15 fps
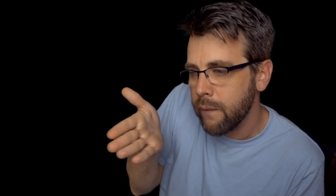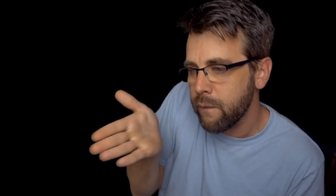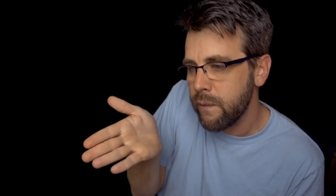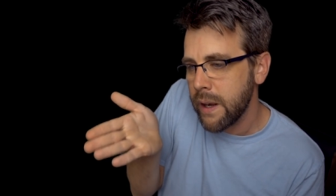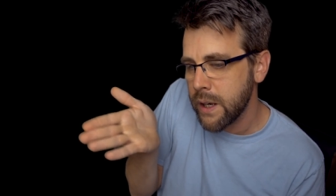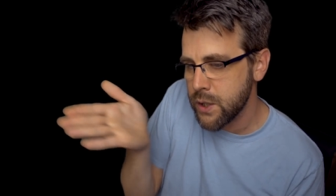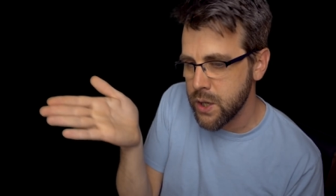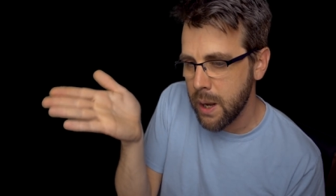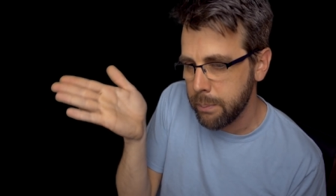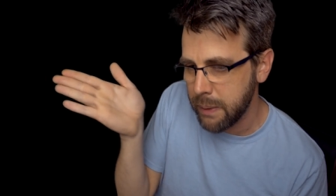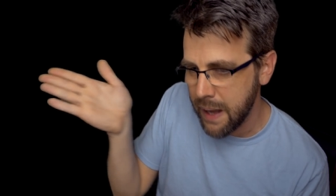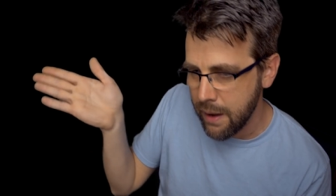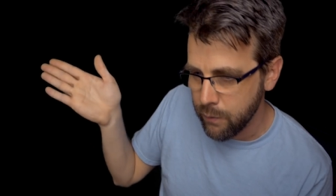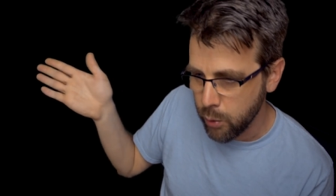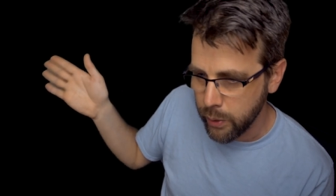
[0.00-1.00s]
to finish up
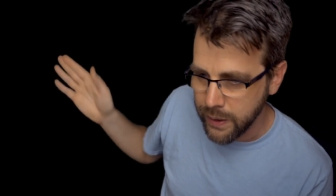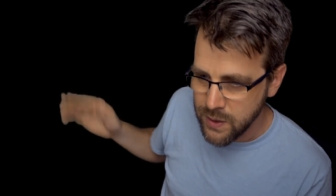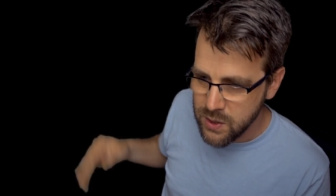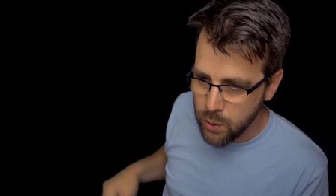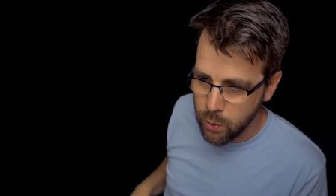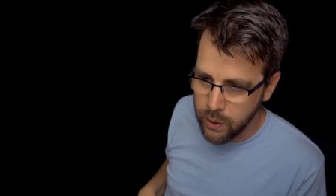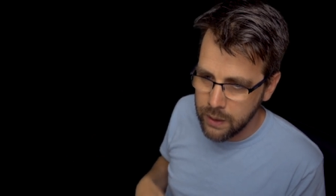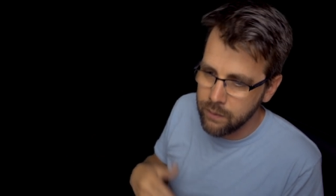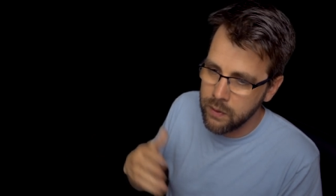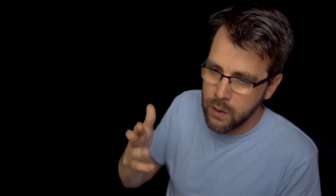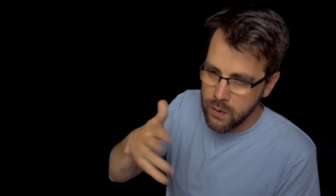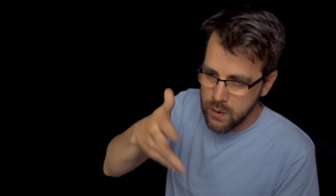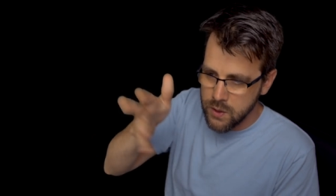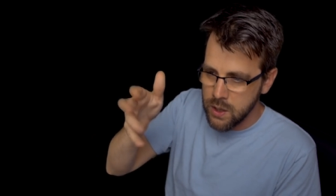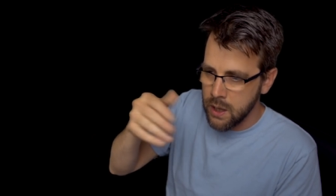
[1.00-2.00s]
the Evergreen story, even though
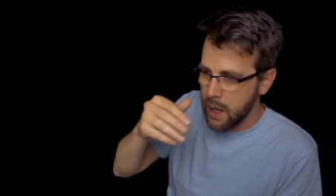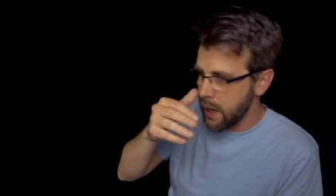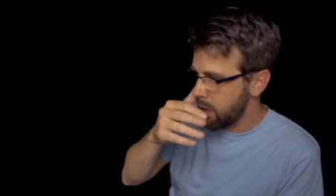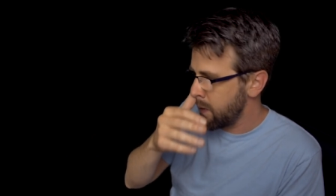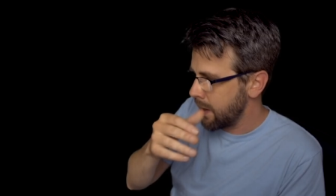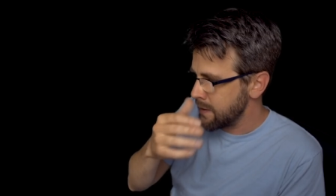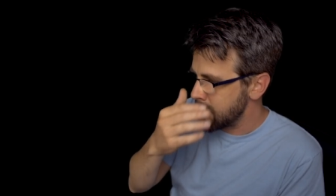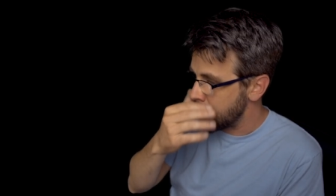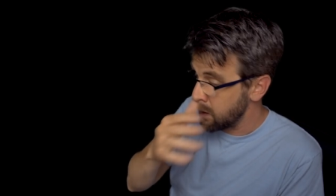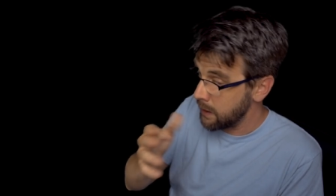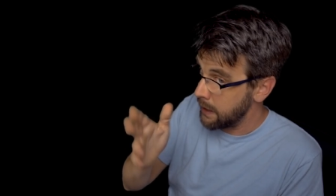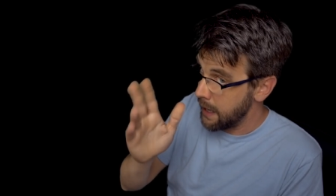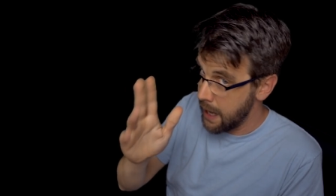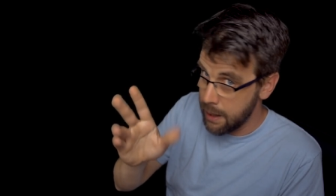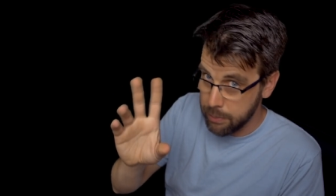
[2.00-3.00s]
there's a lot of things that are
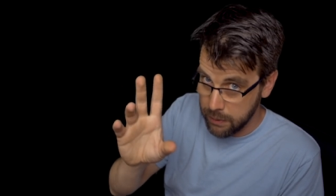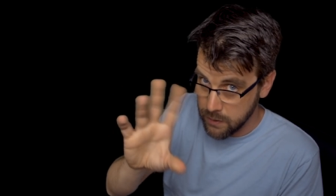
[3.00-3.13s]
going to happen.